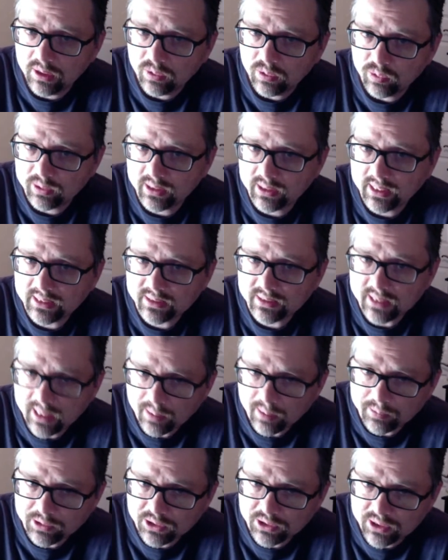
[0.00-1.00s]
with less
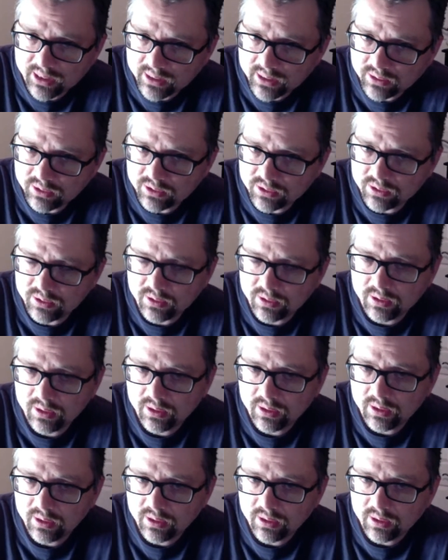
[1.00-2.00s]
common sense,
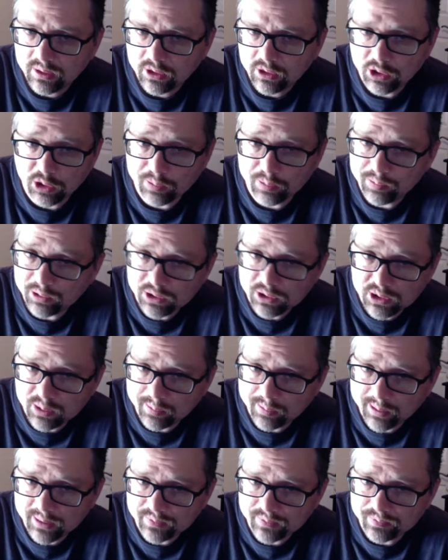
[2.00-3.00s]
could have pushed the
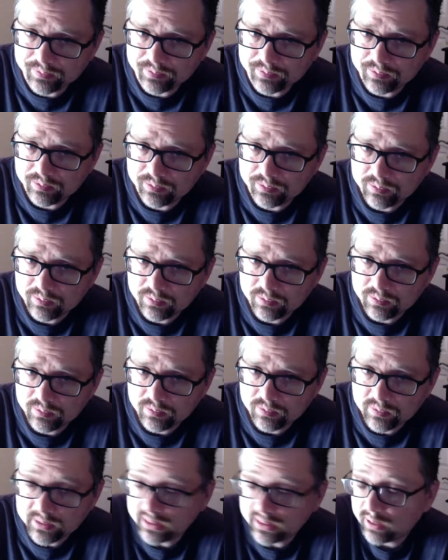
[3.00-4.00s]
button.
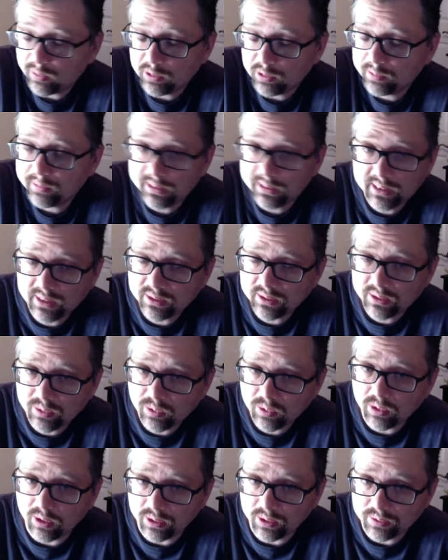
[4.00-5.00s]
And that would have been the end of the
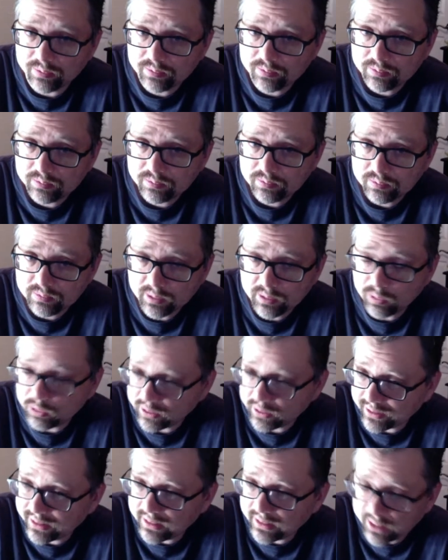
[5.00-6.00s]
world. That would have
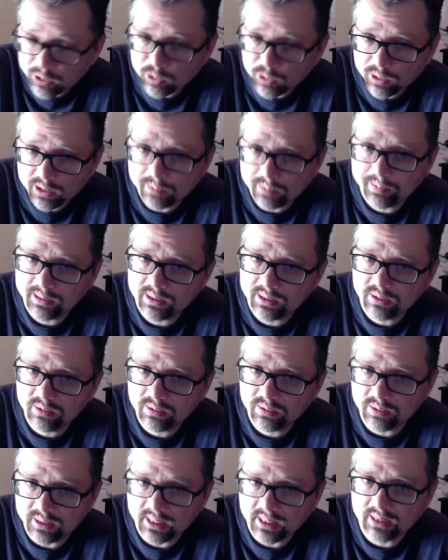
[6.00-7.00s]
literally
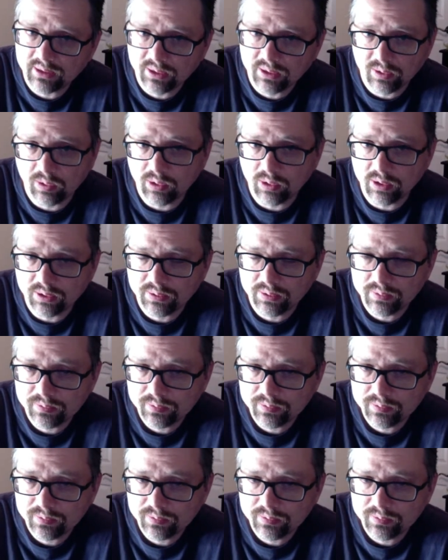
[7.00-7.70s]
been the end of the world.